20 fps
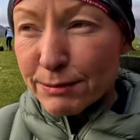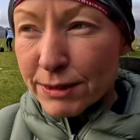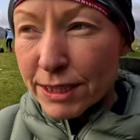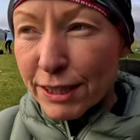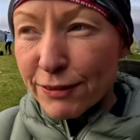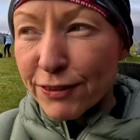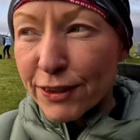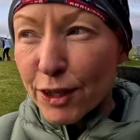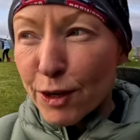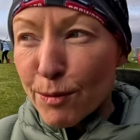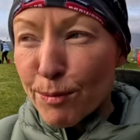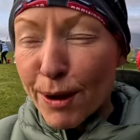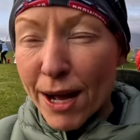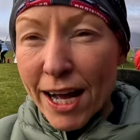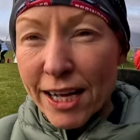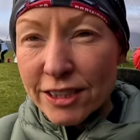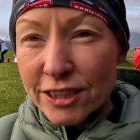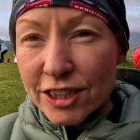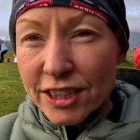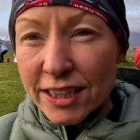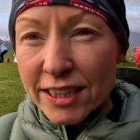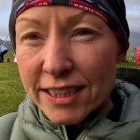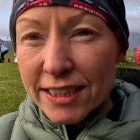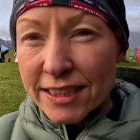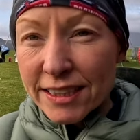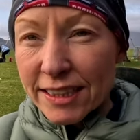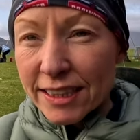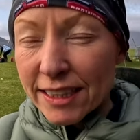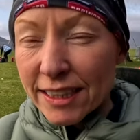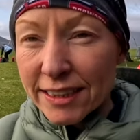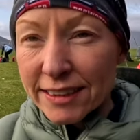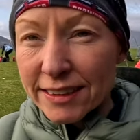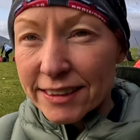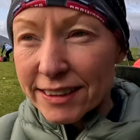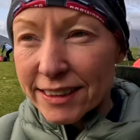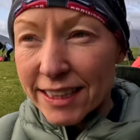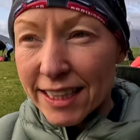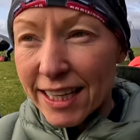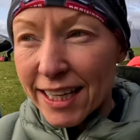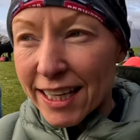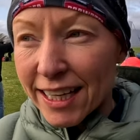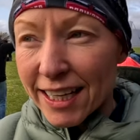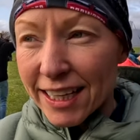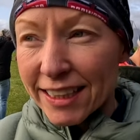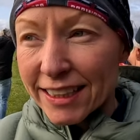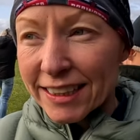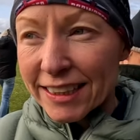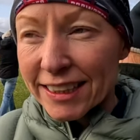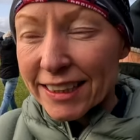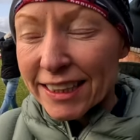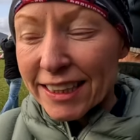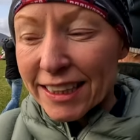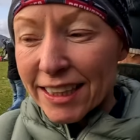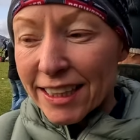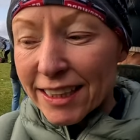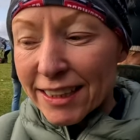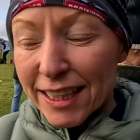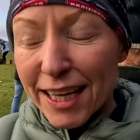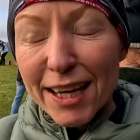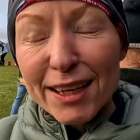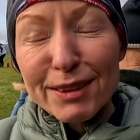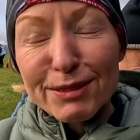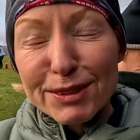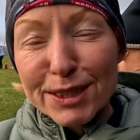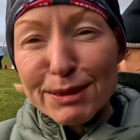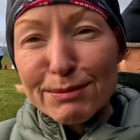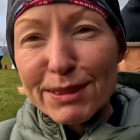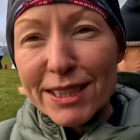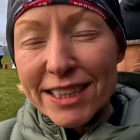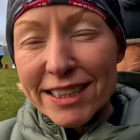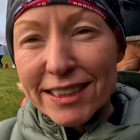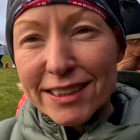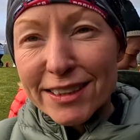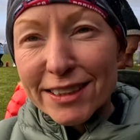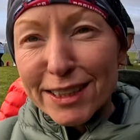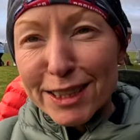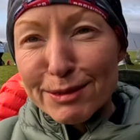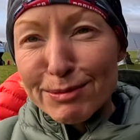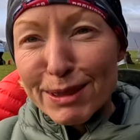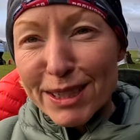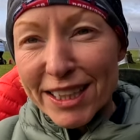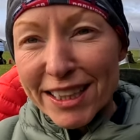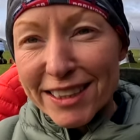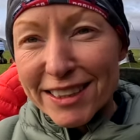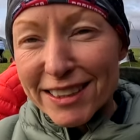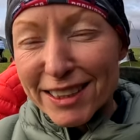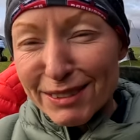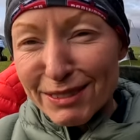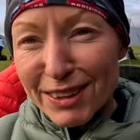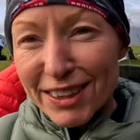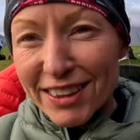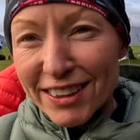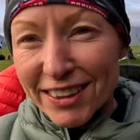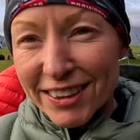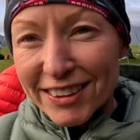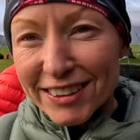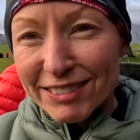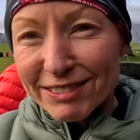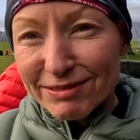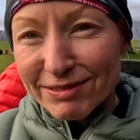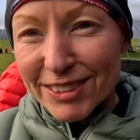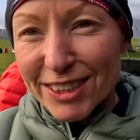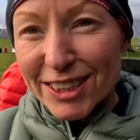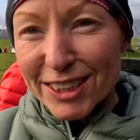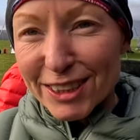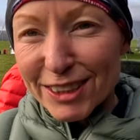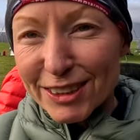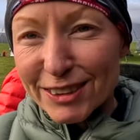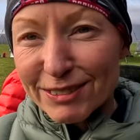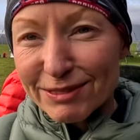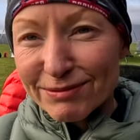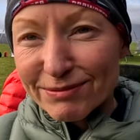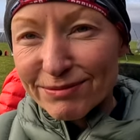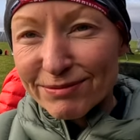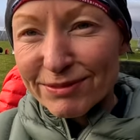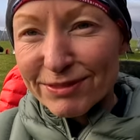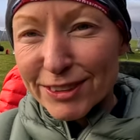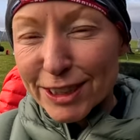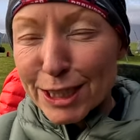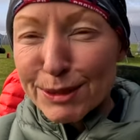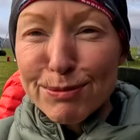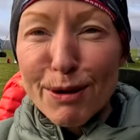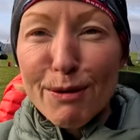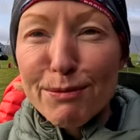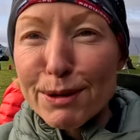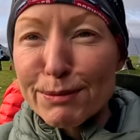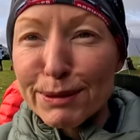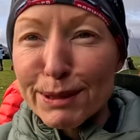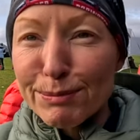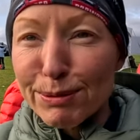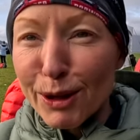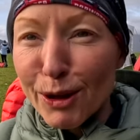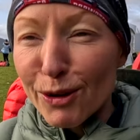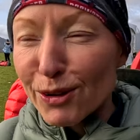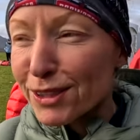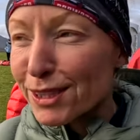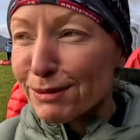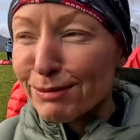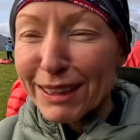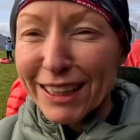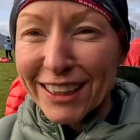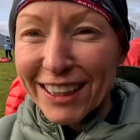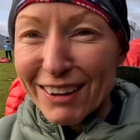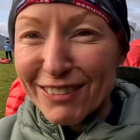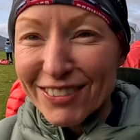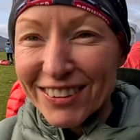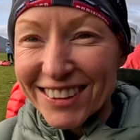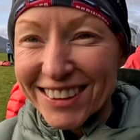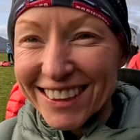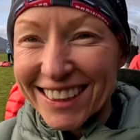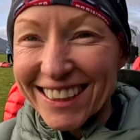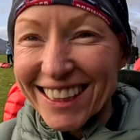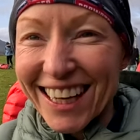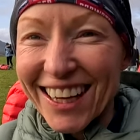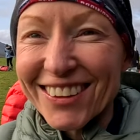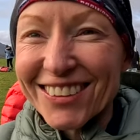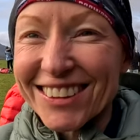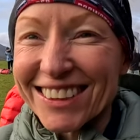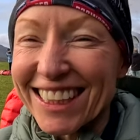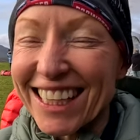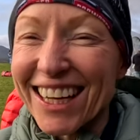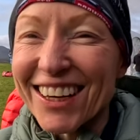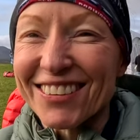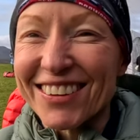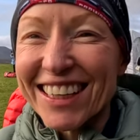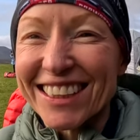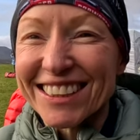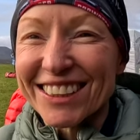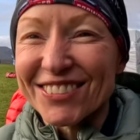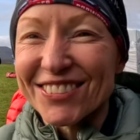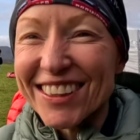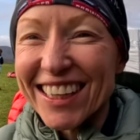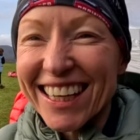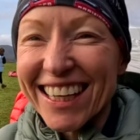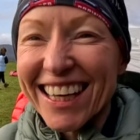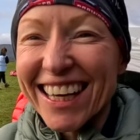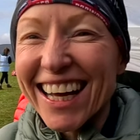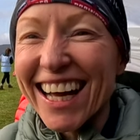difficult patches, and it was amazing to experience it with her. Also, she's probably blocked me on everything now to get rid of me.